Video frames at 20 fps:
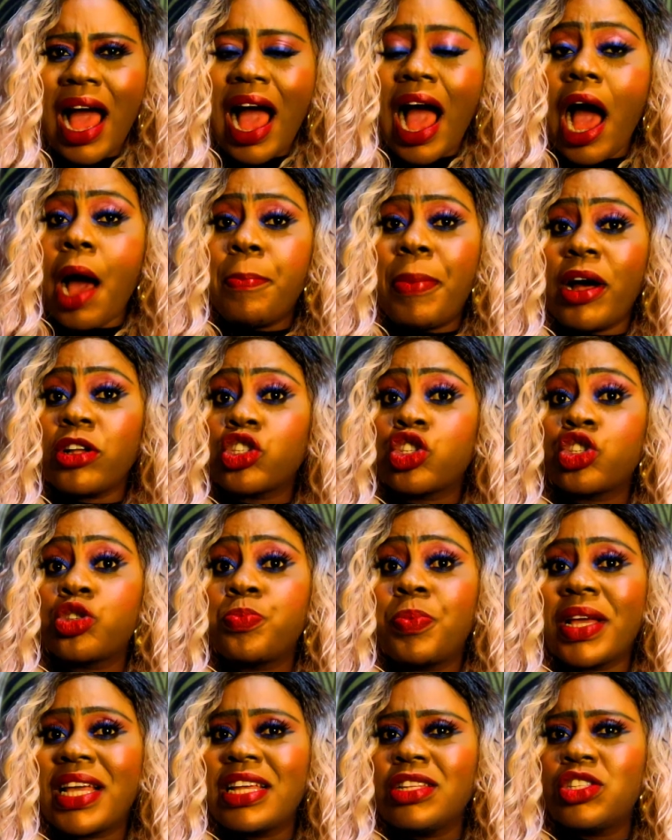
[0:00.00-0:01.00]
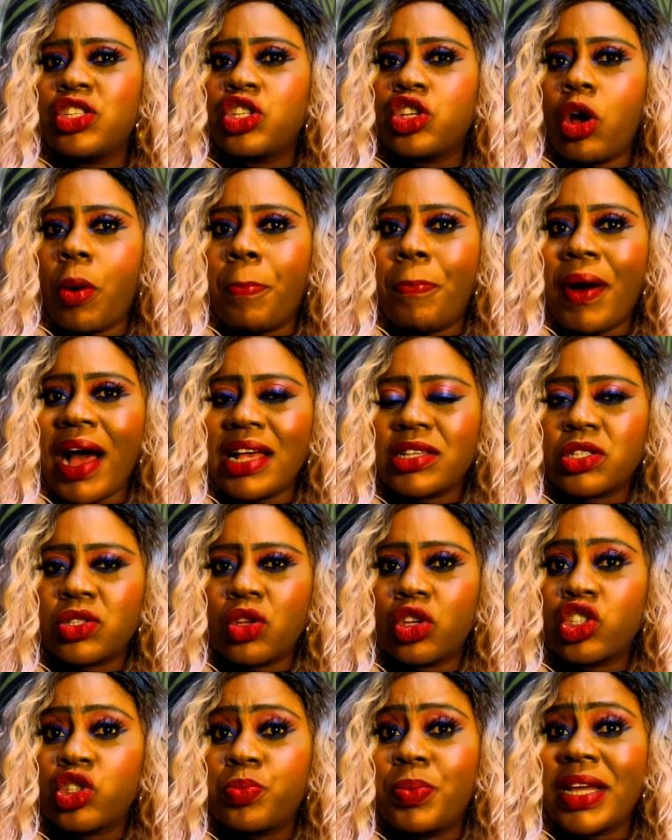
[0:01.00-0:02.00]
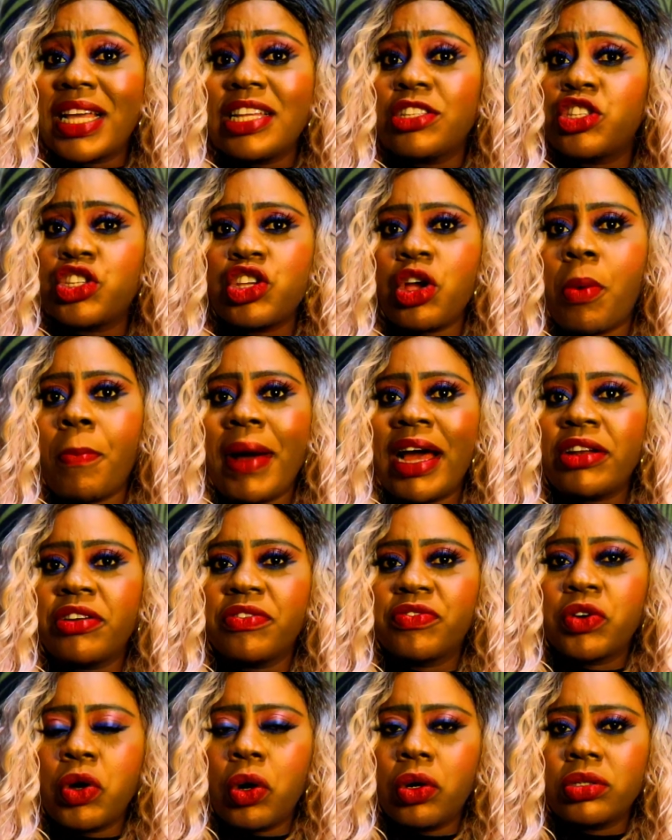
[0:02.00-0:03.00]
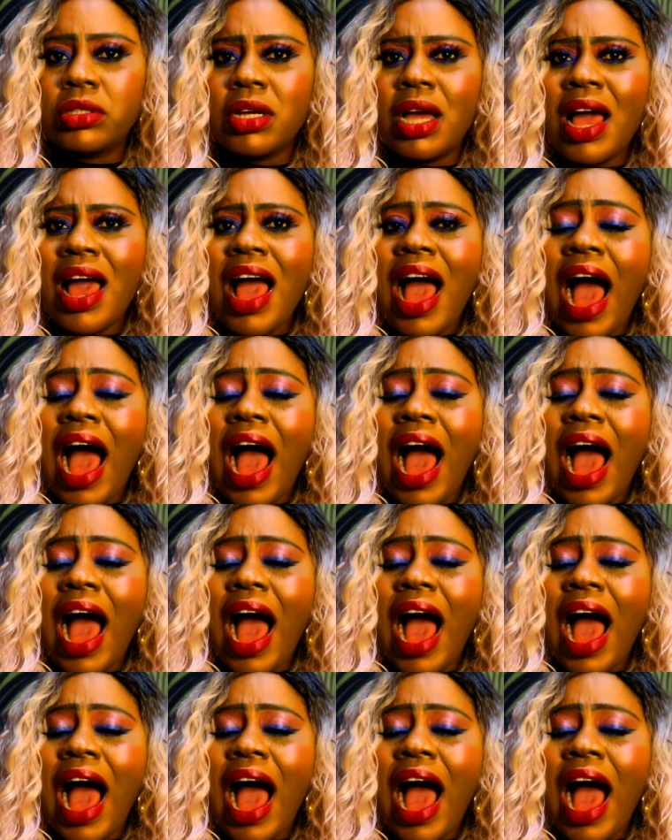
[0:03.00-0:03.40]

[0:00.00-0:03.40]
how about speaking to your pastor, speaking to your man of God,